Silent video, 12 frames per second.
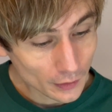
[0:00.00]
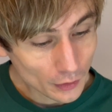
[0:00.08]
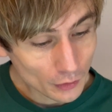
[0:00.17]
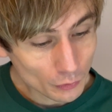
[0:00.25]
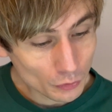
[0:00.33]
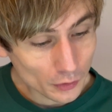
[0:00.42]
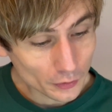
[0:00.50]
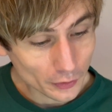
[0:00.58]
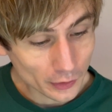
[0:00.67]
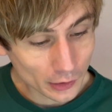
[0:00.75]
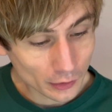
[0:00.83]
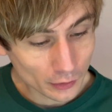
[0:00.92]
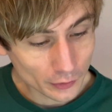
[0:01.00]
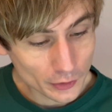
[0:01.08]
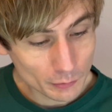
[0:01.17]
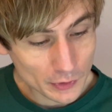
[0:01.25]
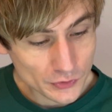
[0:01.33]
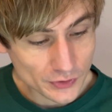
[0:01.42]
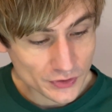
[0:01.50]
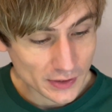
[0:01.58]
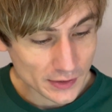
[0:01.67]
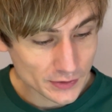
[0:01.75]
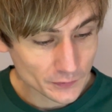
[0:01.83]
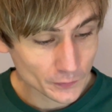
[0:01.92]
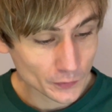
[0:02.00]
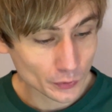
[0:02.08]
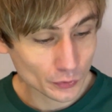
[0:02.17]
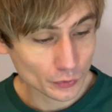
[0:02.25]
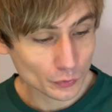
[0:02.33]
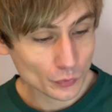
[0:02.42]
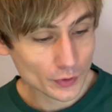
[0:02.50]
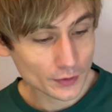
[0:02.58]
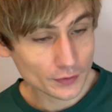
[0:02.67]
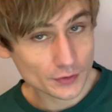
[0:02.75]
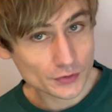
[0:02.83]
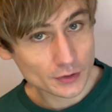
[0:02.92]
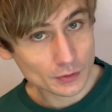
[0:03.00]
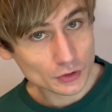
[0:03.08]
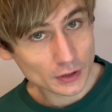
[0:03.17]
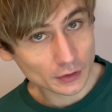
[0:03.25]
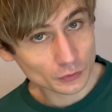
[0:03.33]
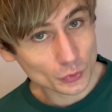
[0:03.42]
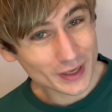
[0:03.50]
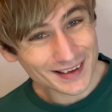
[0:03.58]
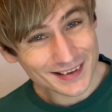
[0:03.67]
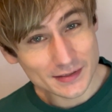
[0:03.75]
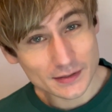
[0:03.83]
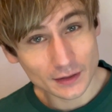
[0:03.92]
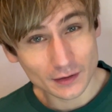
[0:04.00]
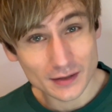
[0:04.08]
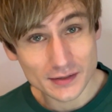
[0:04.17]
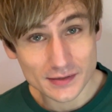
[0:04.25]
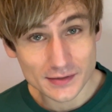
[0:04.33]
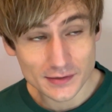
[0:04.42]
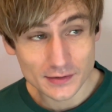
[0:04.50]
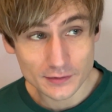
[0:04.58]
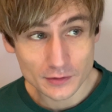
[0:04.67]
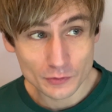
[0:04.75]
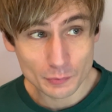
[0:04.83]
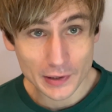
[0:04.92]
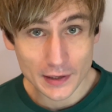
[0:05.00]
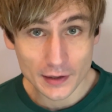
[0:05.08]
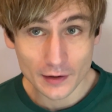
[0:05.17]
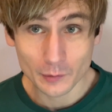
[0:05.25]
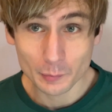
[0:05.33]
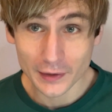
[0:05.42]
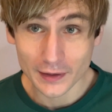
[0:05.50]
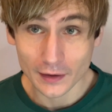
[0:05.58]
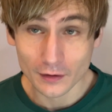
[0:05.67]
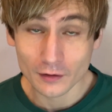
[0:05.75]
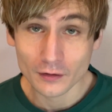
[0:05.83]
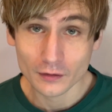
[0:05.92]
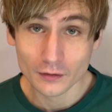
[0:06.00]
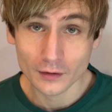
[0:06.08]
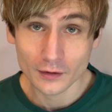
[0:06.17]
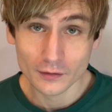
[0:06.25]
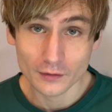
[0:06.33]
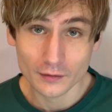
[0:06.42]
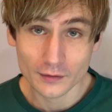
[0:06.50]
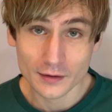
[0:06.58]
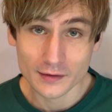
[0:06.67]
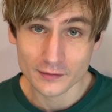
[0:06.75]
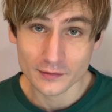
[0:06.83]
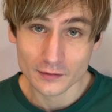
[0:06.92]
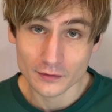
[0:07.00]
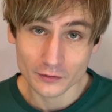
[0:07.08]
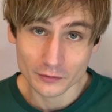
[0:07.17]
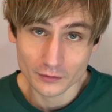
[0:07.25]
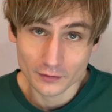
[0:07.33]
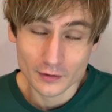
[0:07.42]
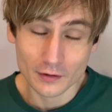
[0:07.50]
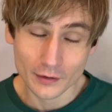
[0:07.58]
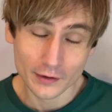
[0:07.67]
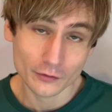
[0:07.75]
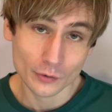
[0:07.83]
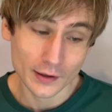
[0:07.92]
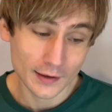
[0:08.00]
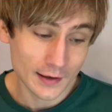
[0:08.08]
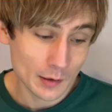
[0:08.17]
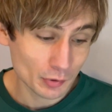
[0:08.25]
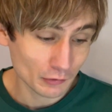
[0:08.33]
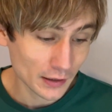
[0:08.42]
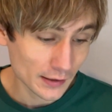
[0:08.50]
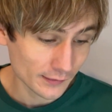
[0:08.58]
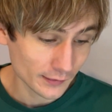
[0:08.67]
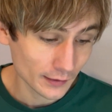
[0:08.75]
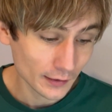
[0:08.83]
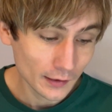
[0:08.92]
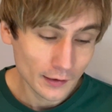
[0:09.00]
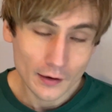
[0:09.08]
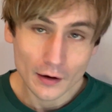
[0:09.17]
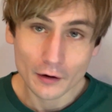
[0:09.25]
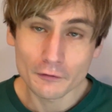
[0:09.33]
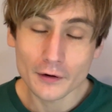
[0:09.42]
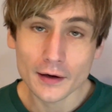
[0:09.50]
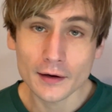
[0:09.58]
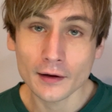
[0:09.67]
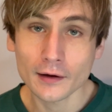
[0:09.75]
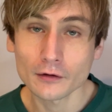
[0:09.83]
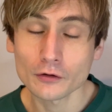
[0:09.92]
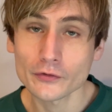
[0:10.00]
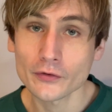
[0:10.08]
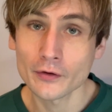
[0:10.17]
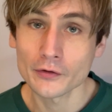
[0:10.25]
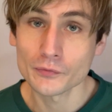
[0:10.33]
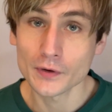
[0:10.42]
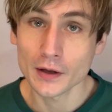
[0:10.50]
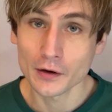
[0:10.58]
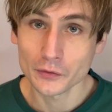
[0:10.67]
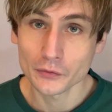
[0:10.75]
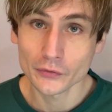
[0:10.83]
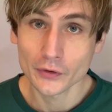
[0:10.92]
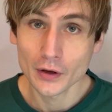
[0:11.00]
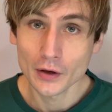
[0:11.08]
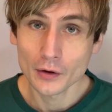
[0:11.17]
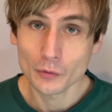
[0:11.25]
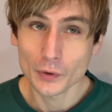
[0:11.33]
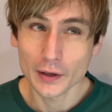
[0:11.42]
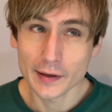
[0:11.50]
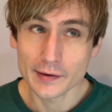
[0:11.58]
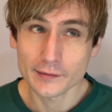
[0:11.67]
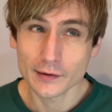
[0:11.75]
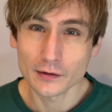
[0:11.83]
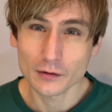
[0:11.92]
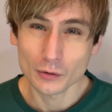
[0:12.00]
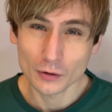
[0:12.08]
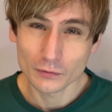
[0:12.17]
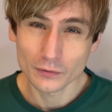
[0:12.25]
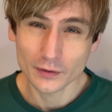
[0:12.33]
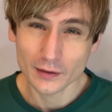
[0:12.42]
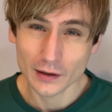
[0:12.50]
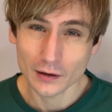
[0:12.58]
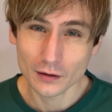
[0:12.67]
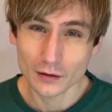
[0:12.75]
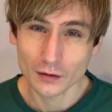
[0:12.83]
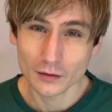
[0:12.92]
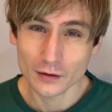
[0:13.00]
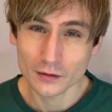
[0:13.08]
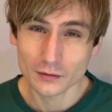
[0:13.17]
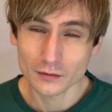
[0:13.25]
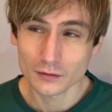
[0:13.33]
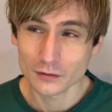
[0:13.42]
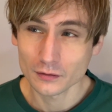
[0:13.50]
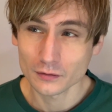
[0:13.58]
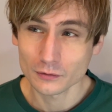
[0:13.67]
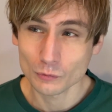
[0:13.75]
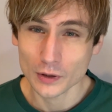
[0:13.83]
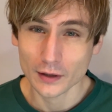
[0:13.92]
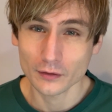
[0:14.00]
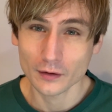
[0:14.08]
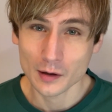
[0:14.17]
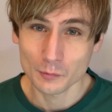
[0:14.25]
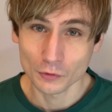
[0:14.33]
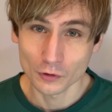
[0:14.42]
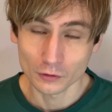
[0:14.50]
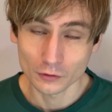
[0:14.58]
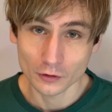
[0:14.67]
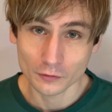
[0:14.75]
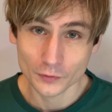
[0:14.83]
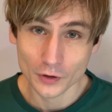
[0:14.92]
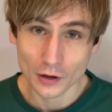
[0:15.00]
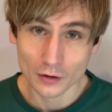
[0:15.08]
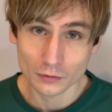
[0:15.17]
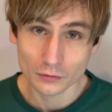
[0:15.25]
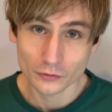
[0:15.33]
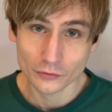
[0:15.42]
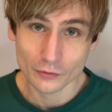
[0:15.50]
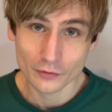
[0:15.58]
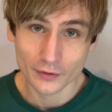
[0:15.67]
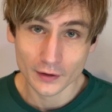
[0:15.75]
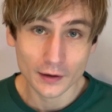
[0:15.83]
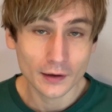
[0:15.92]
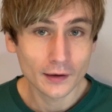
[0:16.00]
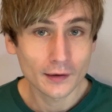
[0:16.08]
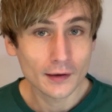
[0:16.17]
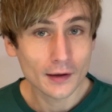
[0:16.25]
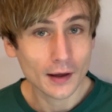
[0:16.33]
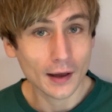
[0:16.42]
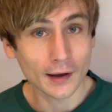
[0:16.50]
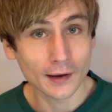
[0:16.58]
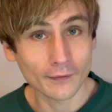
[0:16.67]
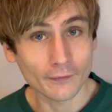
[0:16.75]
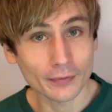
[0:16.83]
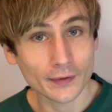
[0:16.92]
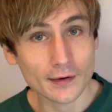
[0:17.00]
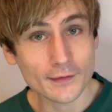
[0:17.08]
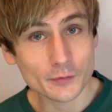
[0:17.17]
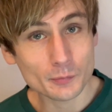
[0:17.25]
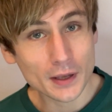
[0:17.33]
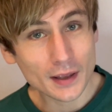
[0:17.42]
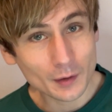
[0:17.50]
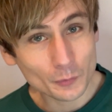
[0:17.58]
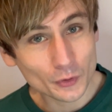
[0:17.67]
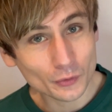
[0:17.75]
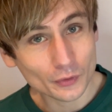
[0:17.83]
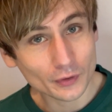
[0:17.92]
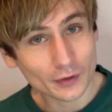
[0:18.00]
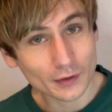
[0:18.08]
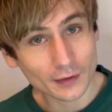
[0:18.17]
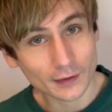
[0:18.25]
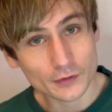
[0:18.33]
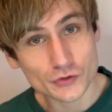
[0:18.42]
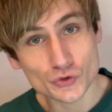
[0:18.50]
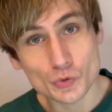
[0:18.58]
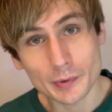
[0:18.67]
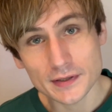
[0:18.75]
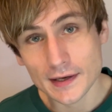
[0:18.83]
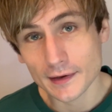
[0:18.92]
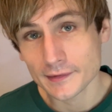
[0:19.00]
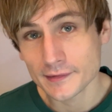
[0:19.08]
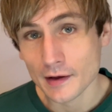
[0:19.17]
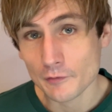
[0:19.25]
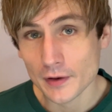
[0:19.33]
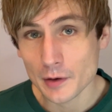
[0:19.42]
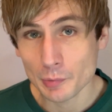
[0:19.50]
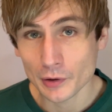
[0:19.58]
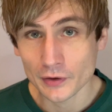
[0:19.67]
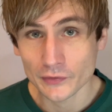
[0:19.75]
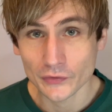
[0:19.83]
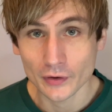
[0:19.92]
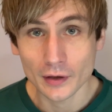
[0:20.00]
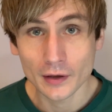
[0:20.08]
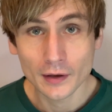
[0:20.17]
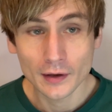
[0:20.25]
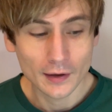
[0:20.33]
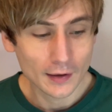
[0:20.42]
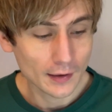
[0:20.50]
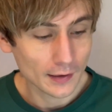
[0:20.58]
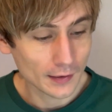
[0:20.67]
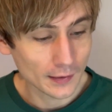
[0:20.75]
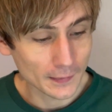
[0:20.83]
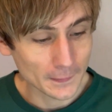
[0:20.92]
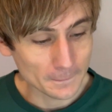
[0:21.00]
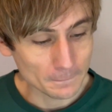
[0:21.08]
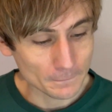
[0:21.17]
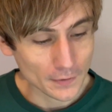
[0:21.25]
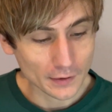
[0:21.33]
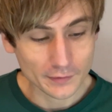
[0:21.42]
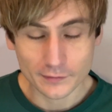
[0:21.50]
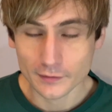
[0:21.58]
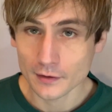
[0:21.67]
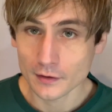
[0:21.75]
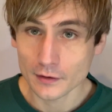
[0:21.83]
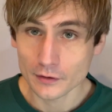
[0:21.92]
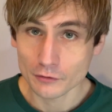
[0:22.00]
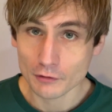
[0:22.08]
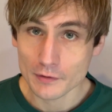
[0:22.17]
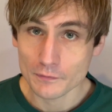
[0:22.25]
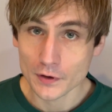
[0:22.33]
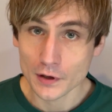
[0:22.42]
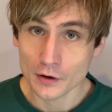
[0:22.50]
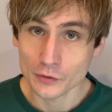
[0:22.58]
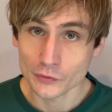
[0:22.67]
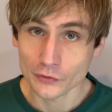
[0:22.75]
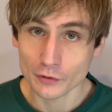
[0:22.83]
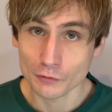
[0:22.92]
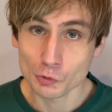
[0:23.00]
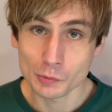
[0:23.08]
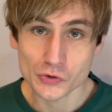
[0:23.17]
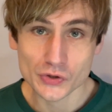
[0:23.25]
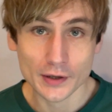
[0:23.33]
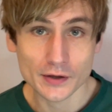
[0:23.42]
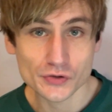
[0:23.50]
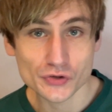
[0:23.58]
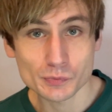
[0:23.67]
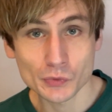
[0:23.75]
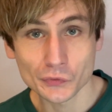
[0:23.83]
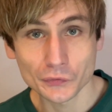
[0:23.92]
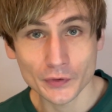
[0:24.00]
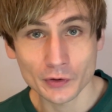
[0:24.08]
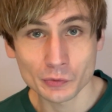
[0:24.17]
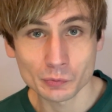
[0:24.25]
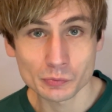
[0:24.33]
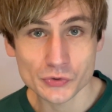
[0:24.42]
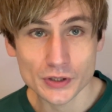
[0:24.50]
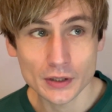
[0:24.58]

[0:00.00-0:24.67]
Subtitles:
What are you most excited for with this new channel? It is nice to be a beginner at this, and just, that's quite liberating. I really like lots of those videos where they said, don't overthink this, just whack the camera on and off you go, sort of thing. And that is me. I'm not like a super tech savvy person. I see these great videos that are almost like small films.